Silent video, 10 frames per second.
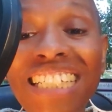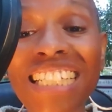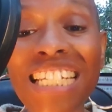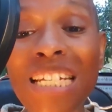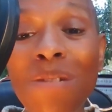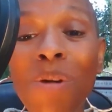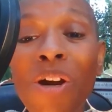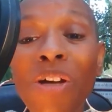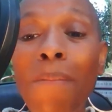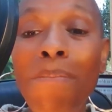
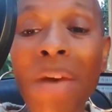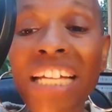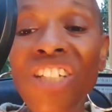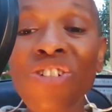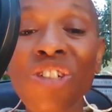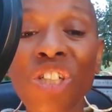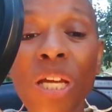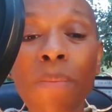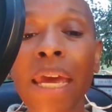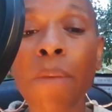teamwork,
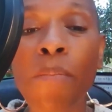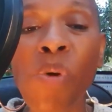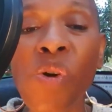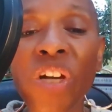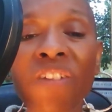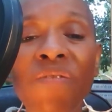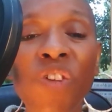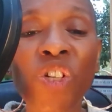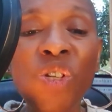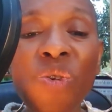mentorship. Important
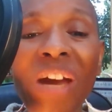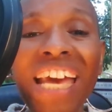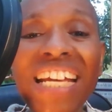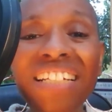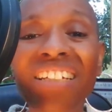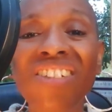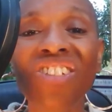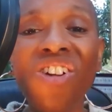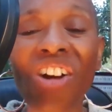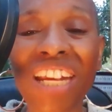for new agents
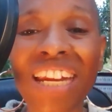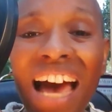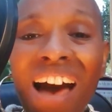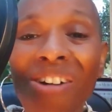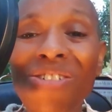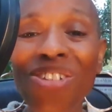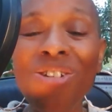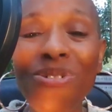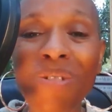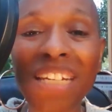starting out,
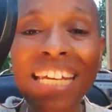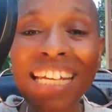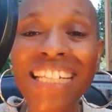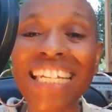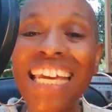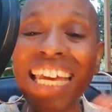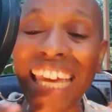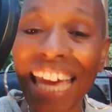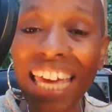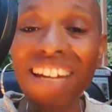you need the
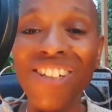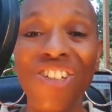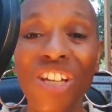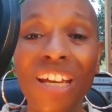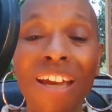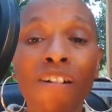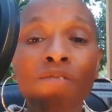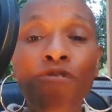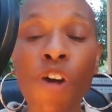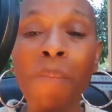energy
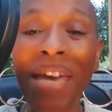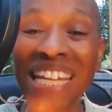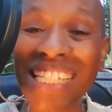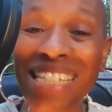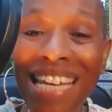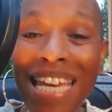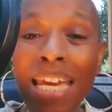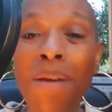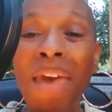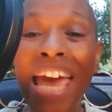from a
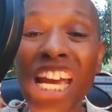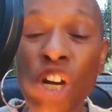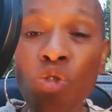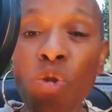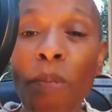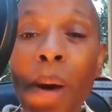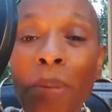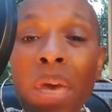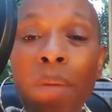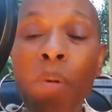team, a group of
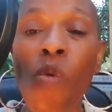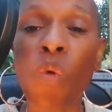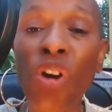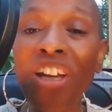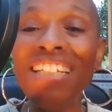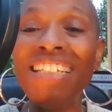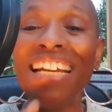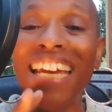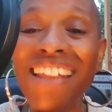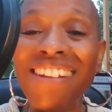people working
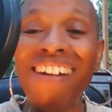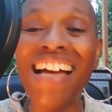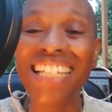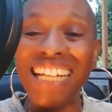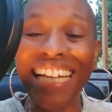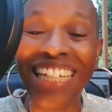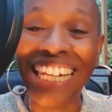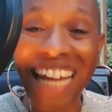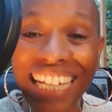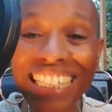together as a
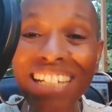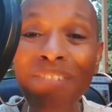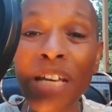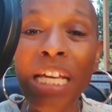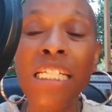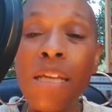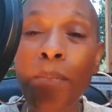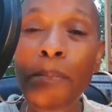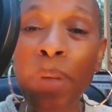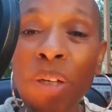collective to
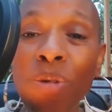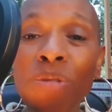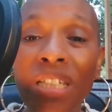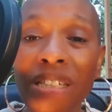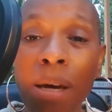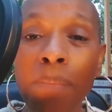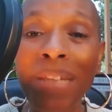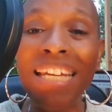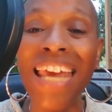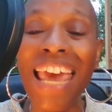build
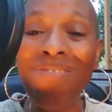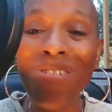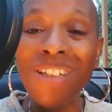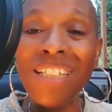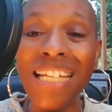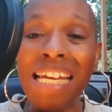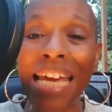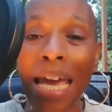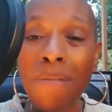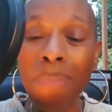something, a real estate
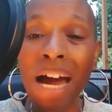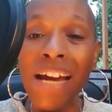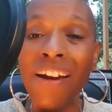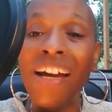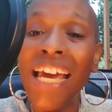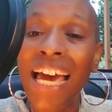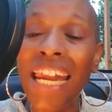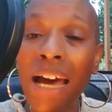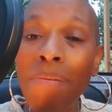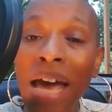empire.
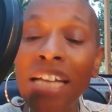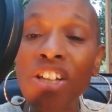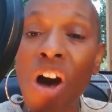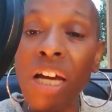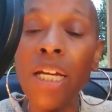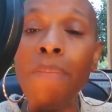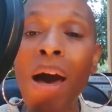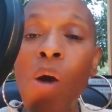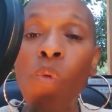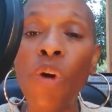And I'm not talking
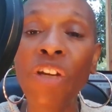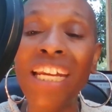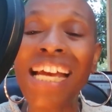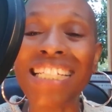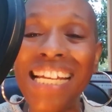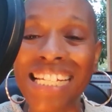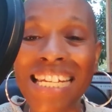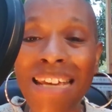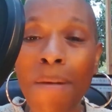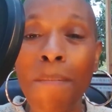about working as a
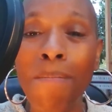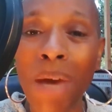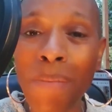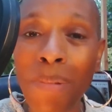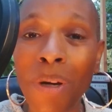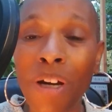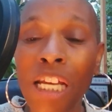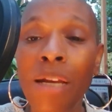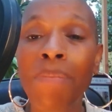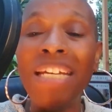team member,
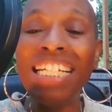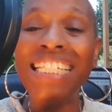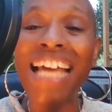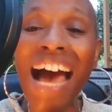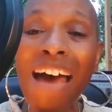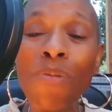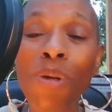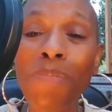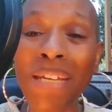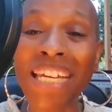because that
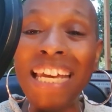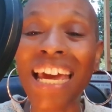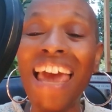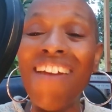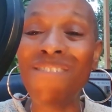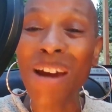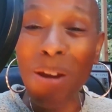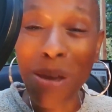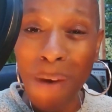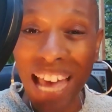would be a
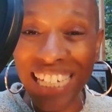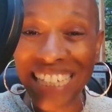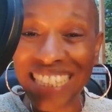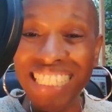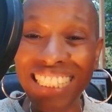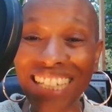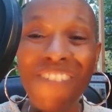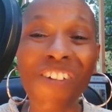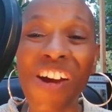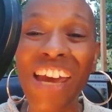very bad
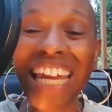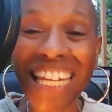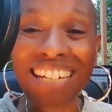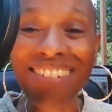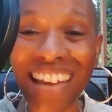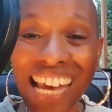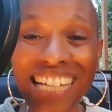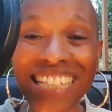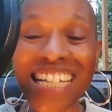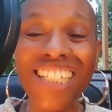decision for any new
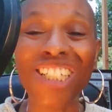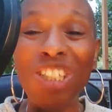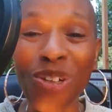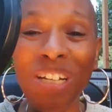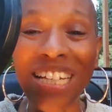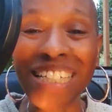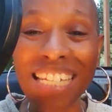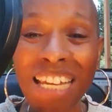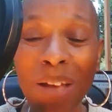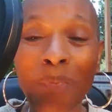agent to join a
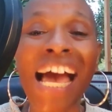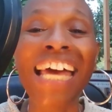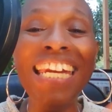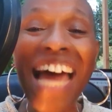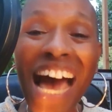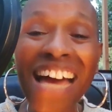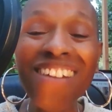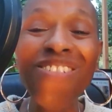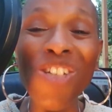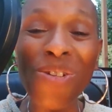team. And that
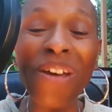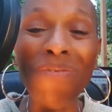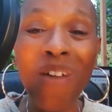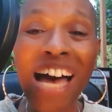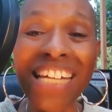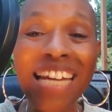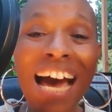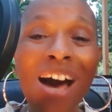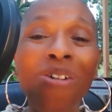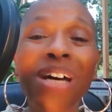you can find
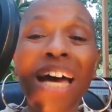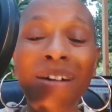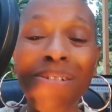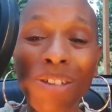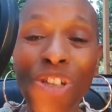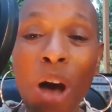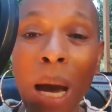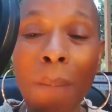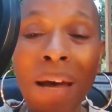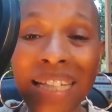out. I will
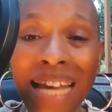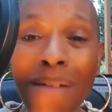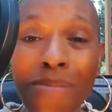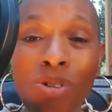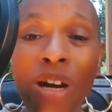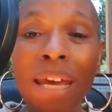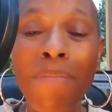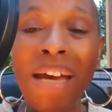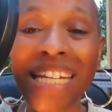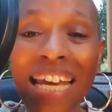talk about that more in
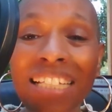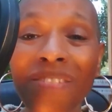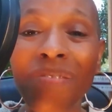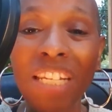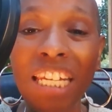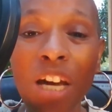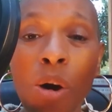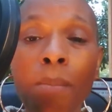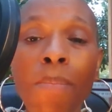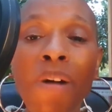my next video.
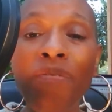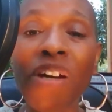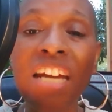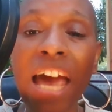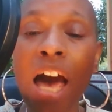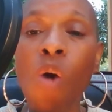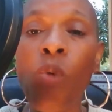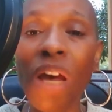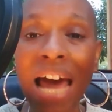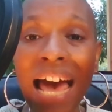But for now,
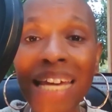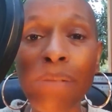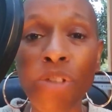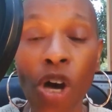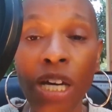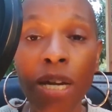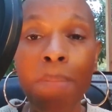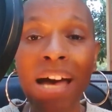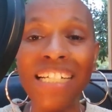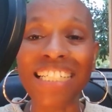what I am talking
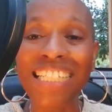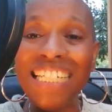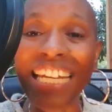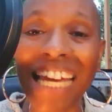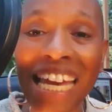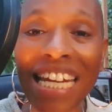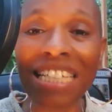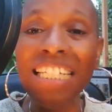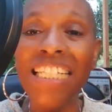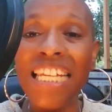about is the
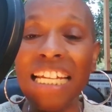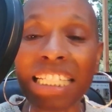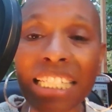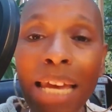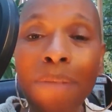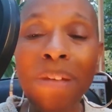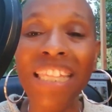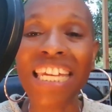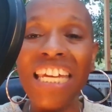energy, the excitement, the